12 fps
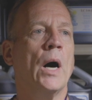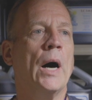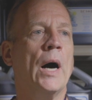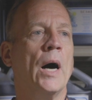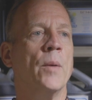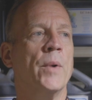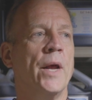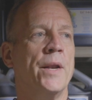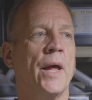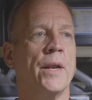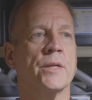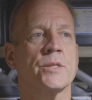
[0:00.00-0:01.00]

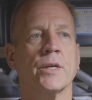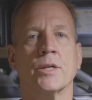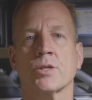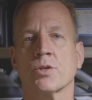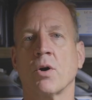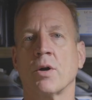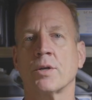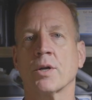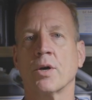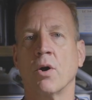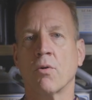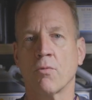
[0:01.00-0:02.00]
And then it's going to start to
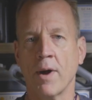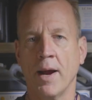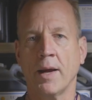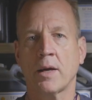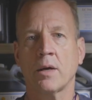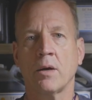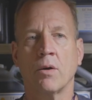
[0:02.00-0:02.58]
go rank.